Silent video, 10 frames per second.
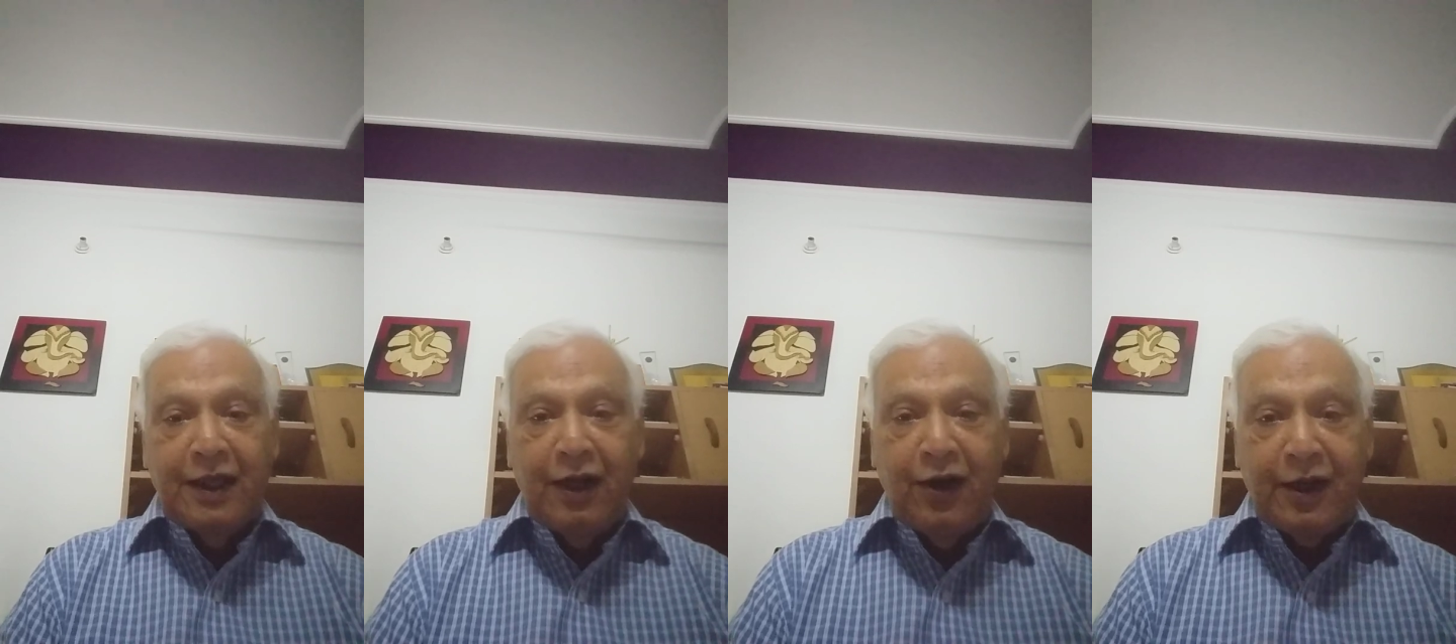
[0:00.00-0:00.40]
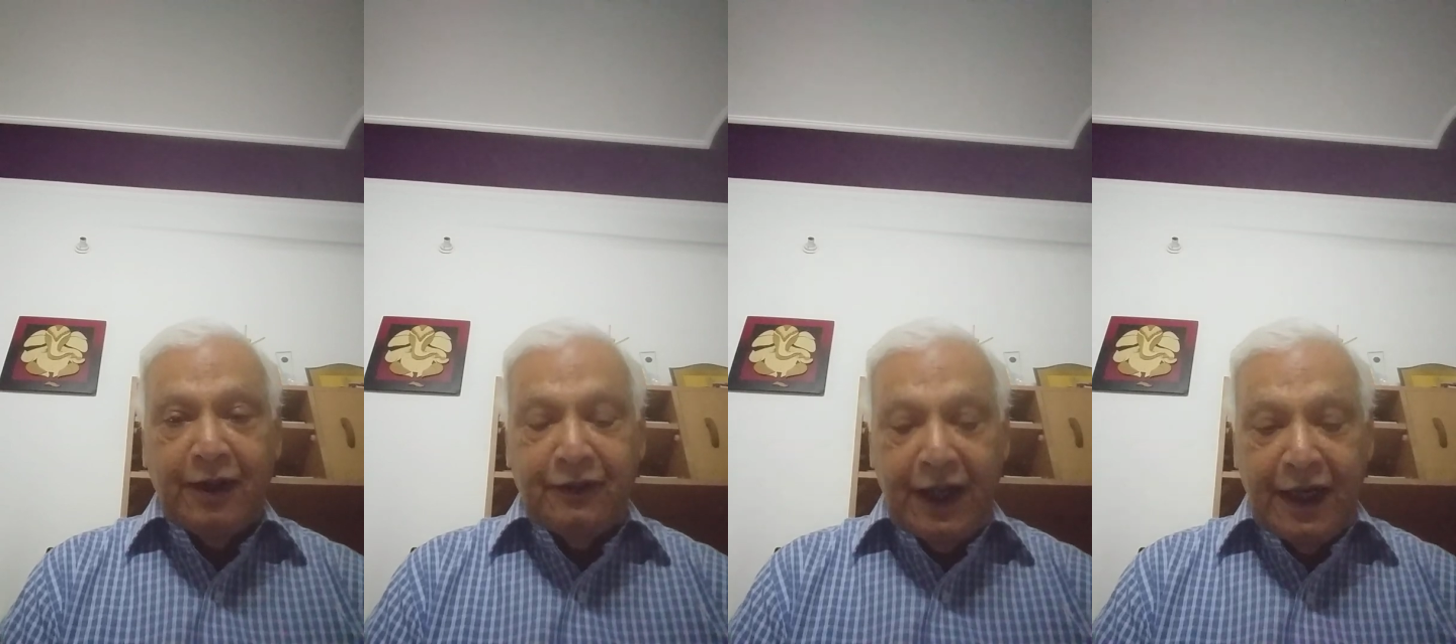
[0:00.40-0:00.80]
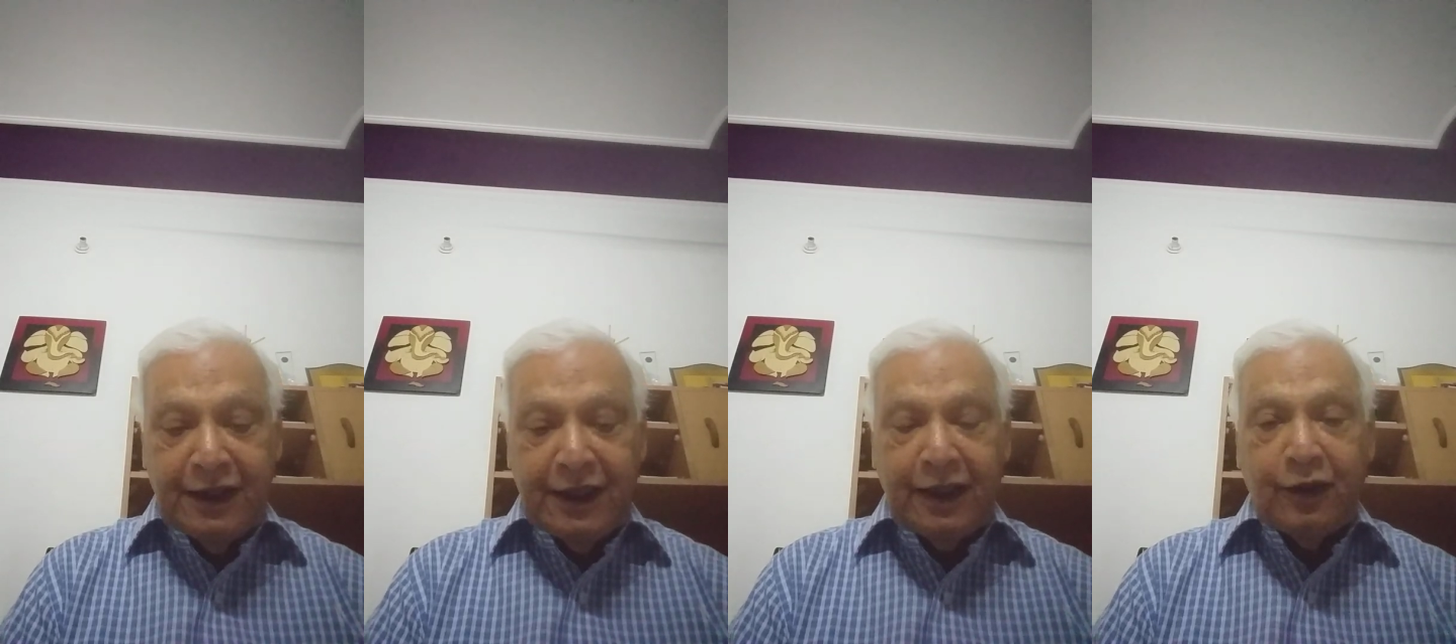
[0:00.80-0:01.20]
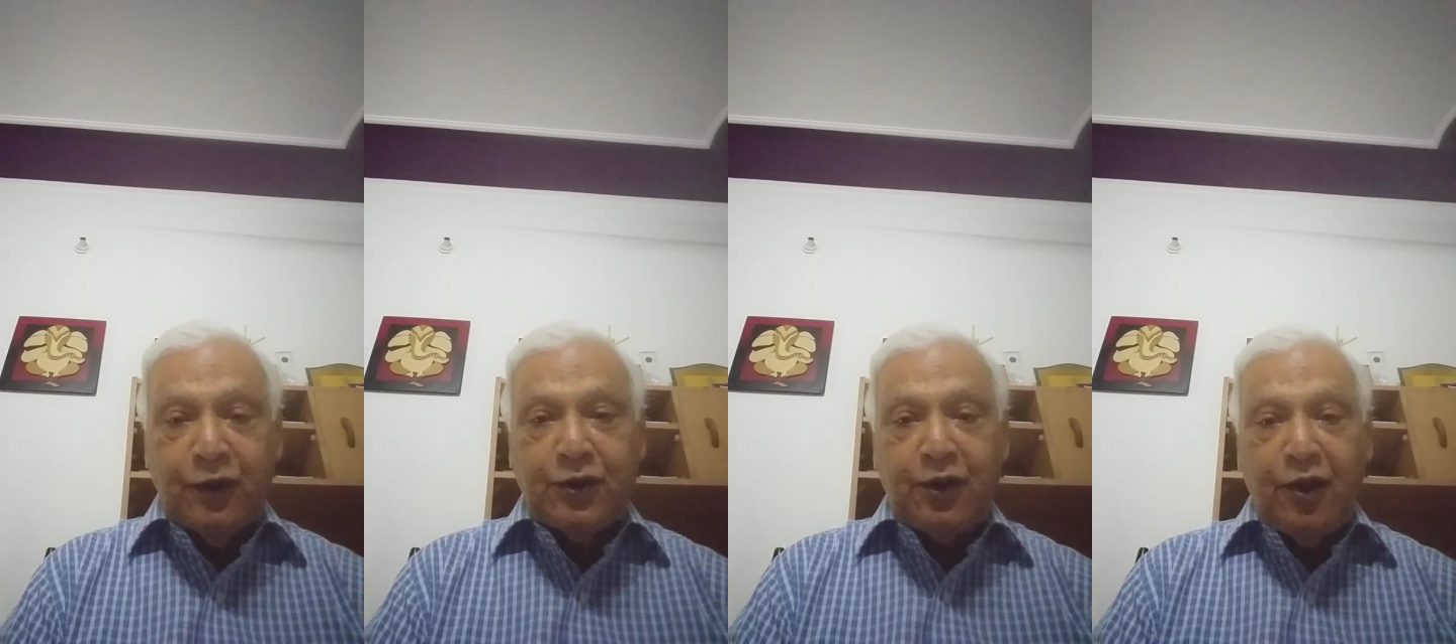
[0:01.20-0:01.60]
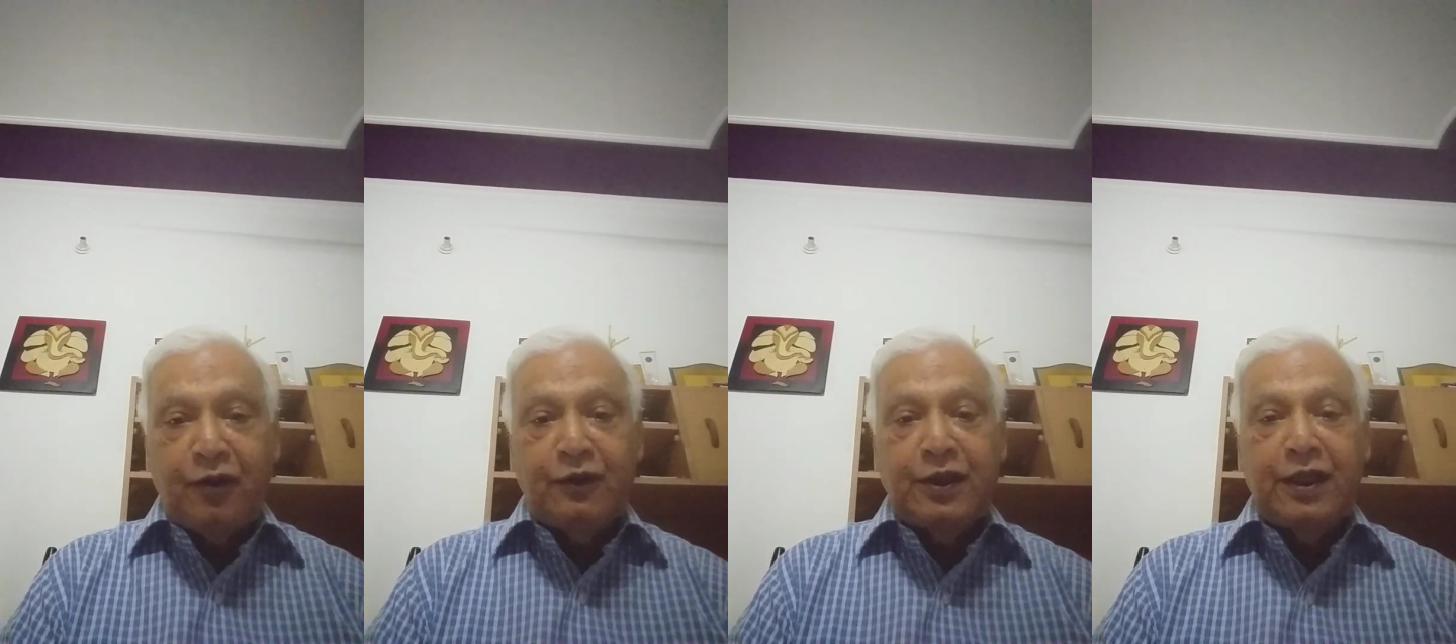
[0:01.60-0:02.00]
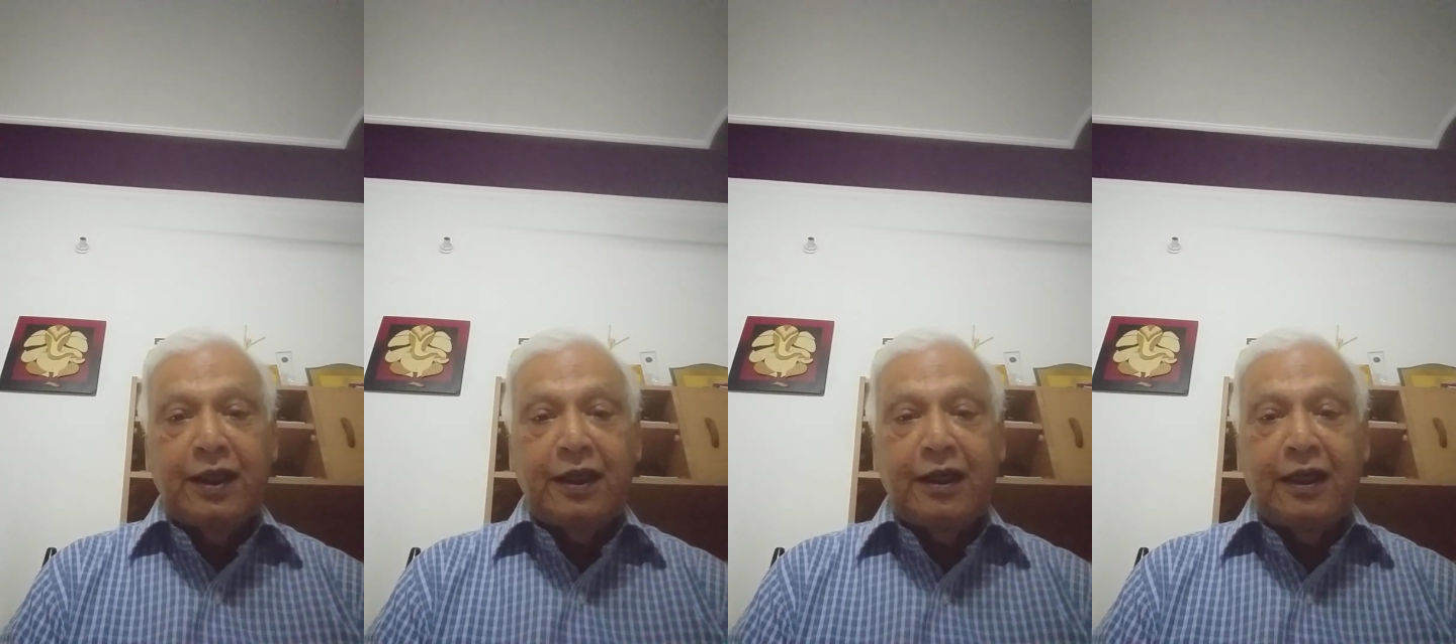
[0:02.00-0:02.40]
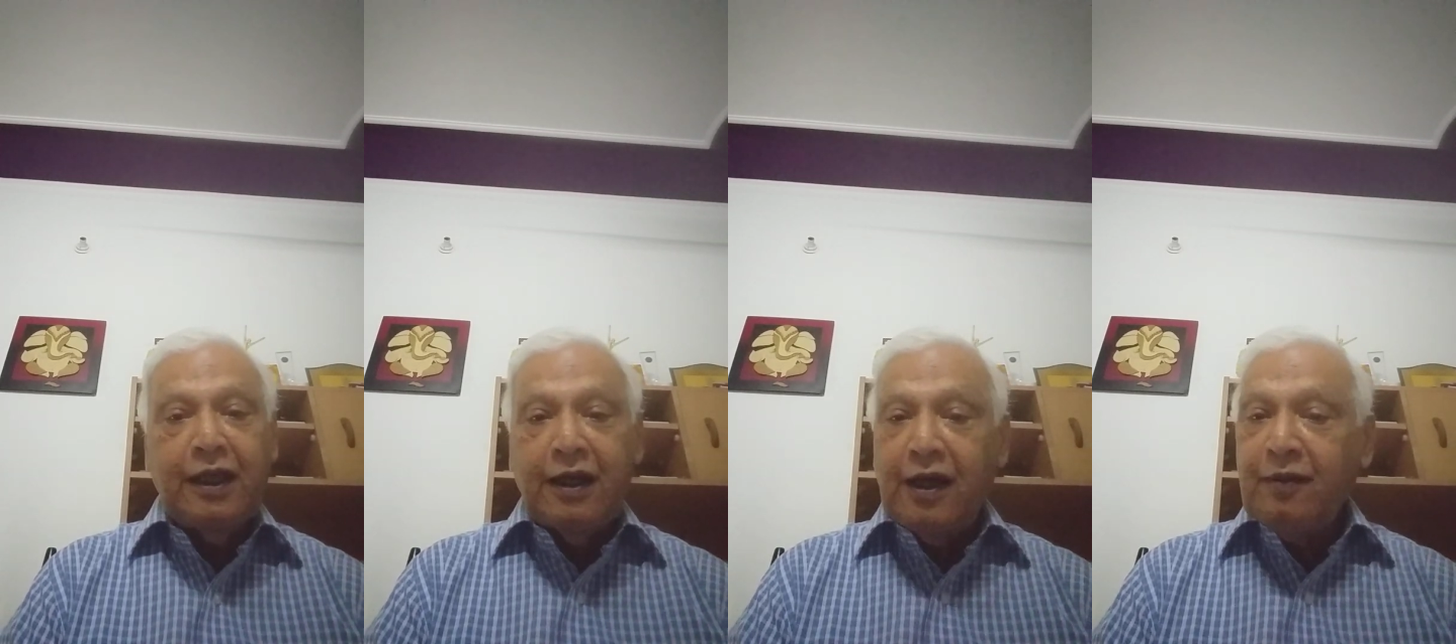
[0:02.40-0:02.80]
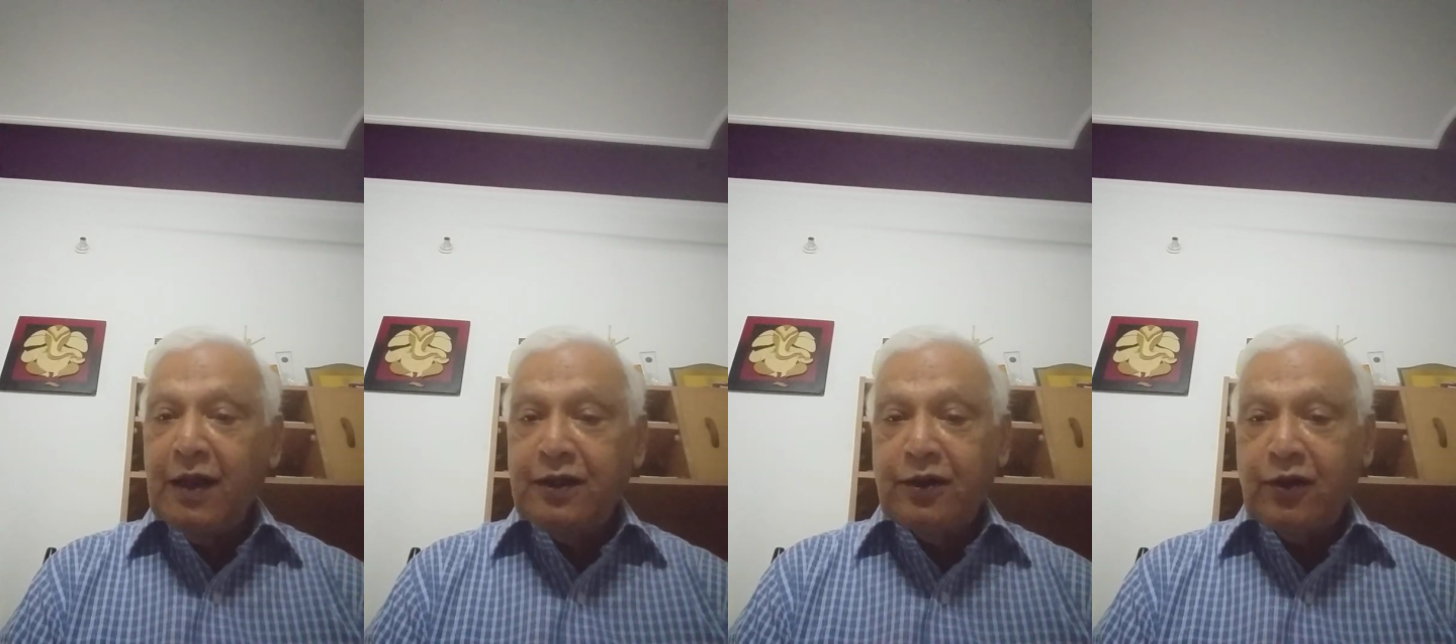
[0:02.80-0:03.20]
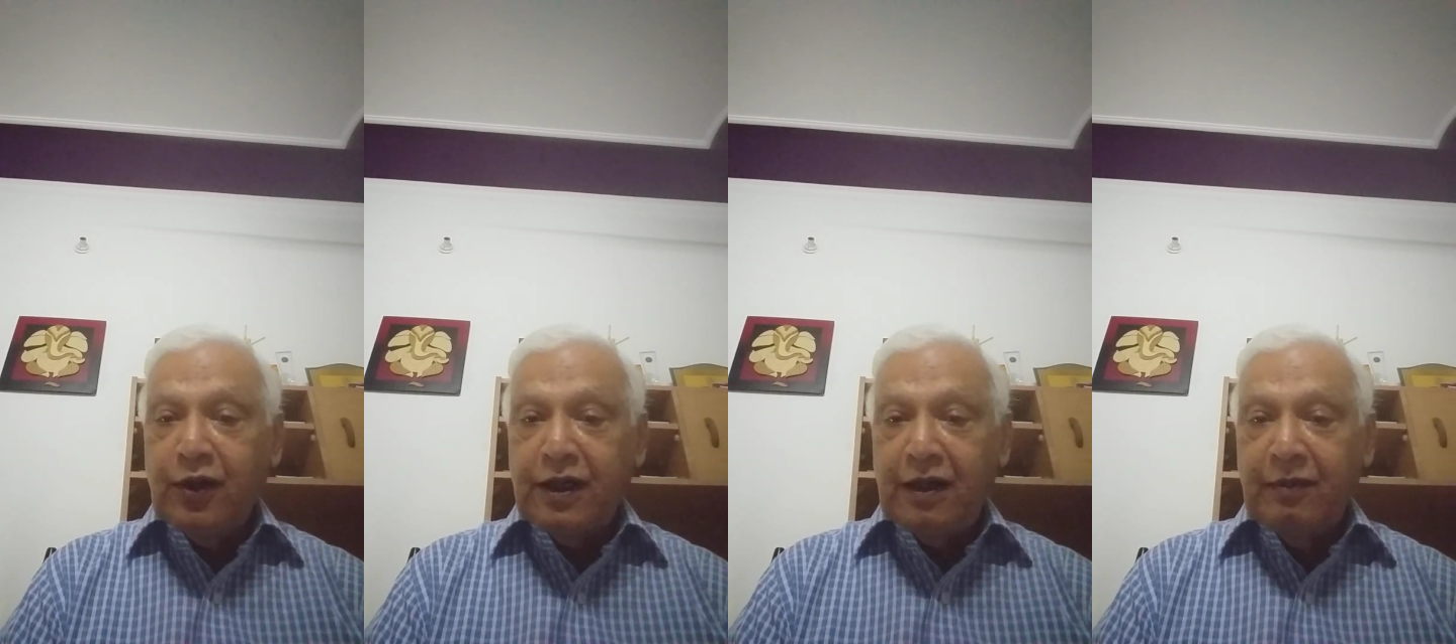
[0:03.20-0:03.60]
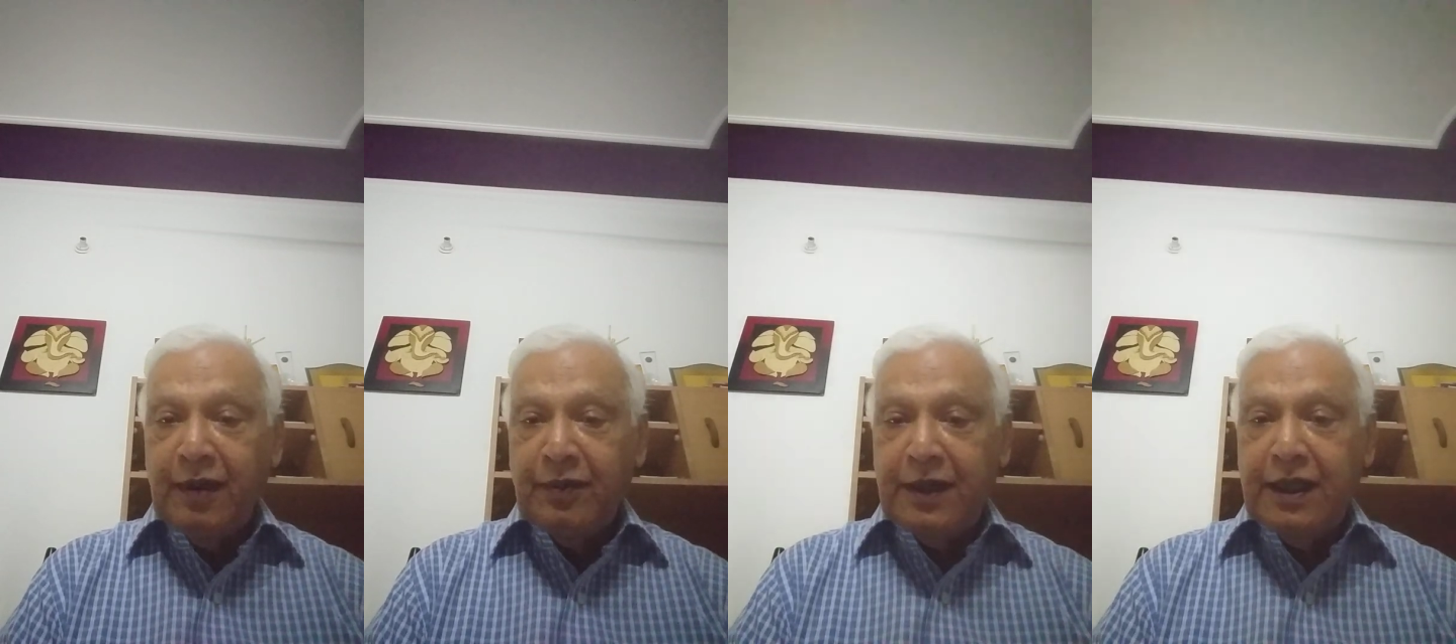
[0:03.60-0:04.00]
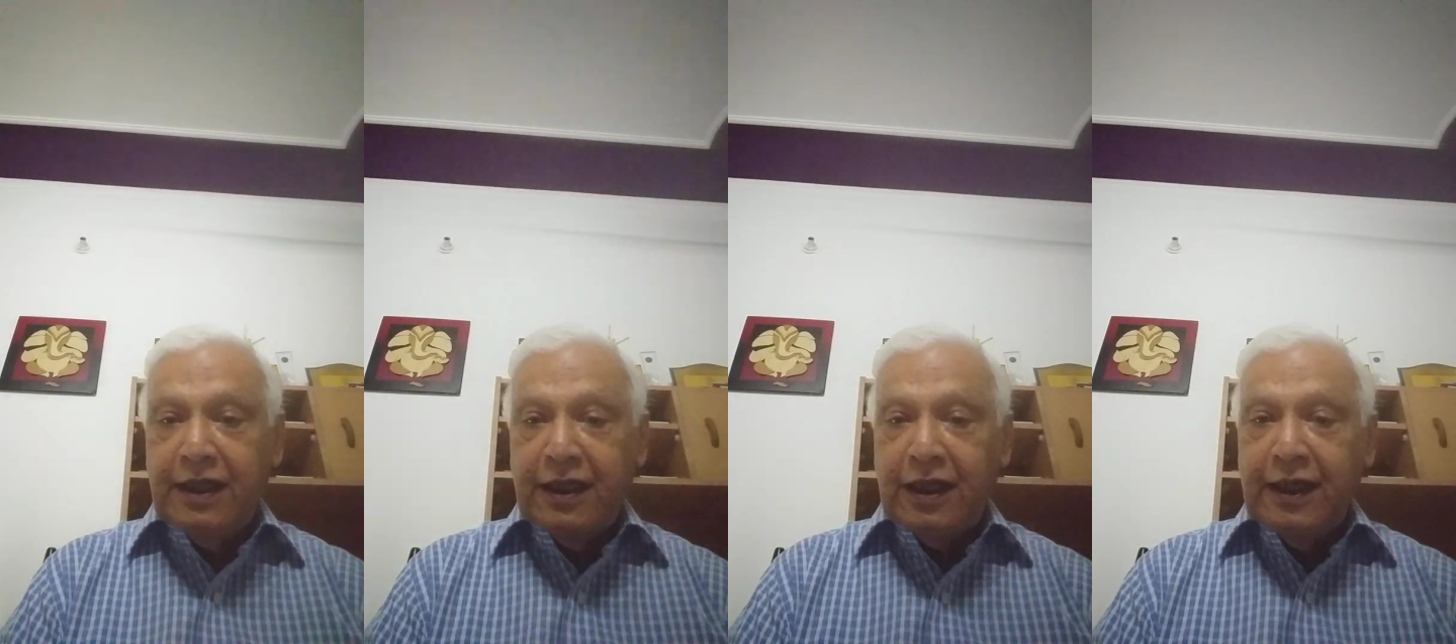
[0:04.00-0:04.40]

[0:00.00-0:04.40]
or if anything goes wrong with the inner mitochondrial membrane, it